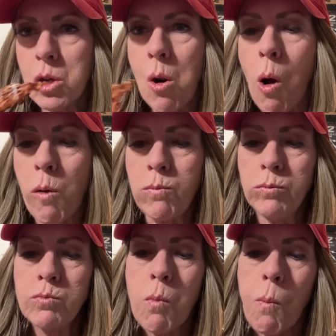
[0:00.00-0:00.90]
And
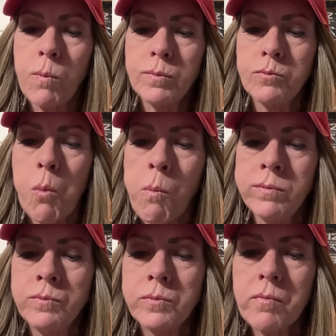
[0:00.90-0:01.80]

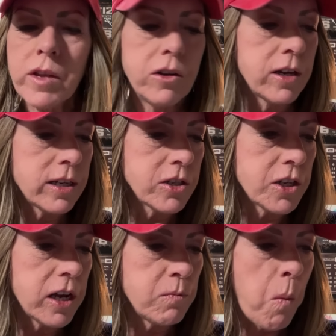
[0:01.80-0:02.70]
like I
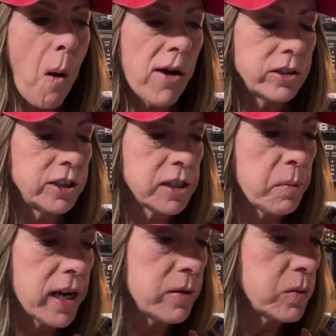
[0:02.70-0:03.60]
said, I could take a
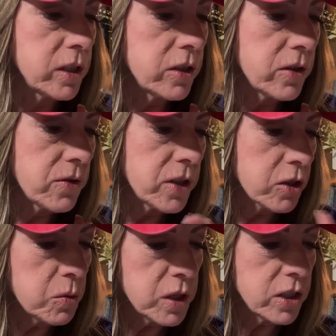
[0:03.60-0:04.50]
bite in one of the
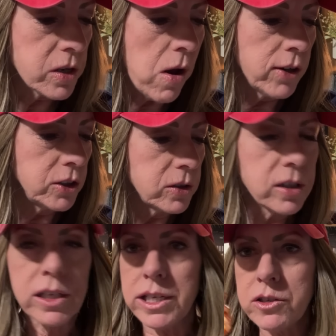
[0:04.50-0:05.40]
thicker ones. You're
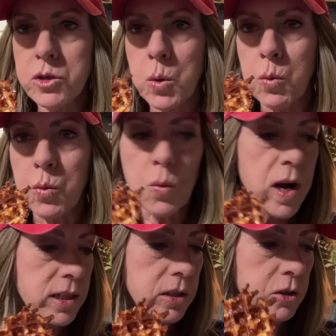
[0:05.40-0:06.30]
not going to hear
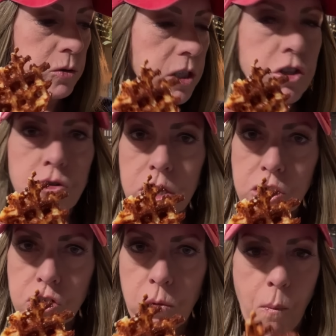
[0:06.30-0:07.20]
quite the crunch
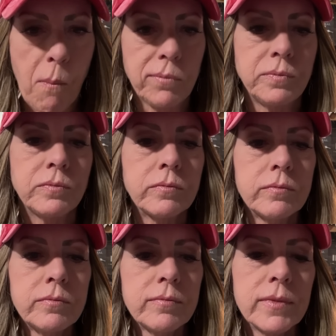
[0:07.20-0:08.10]
crunch.
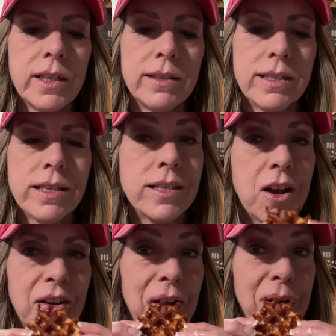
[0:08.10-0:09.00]
This is how
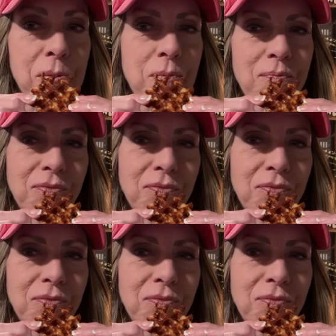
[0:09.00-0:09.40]
I like them.